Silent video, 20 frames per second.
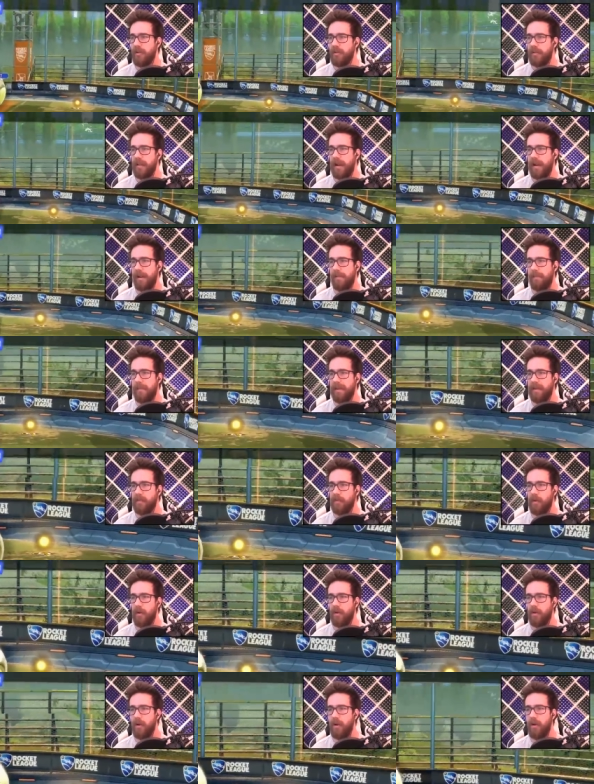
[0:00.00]
that I didn't make the
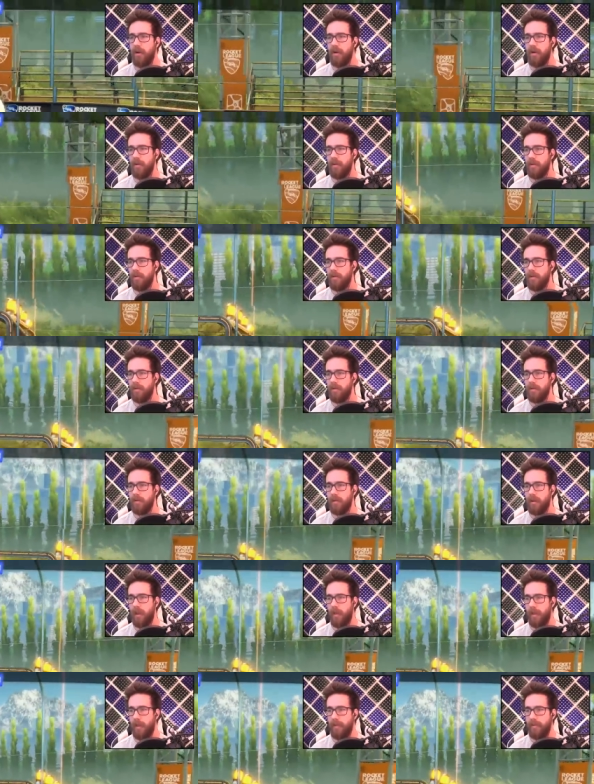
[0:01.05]
wrong call.
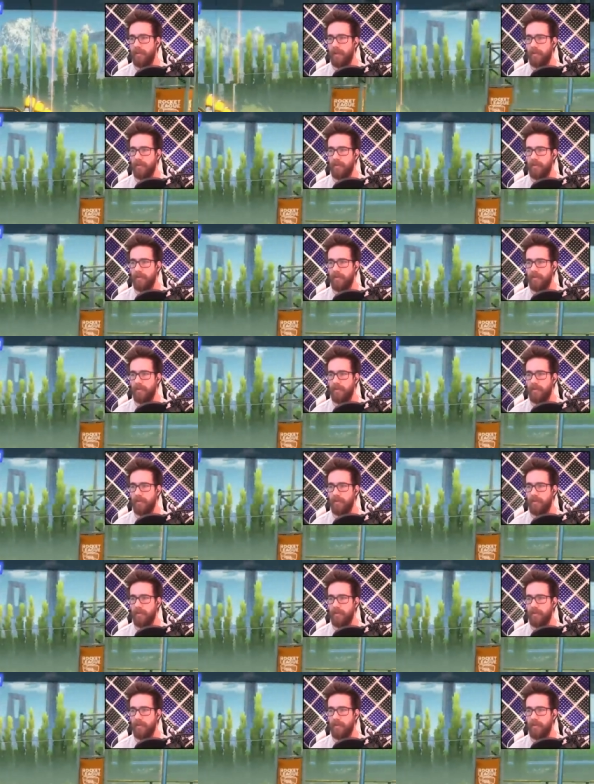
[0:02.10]
No, that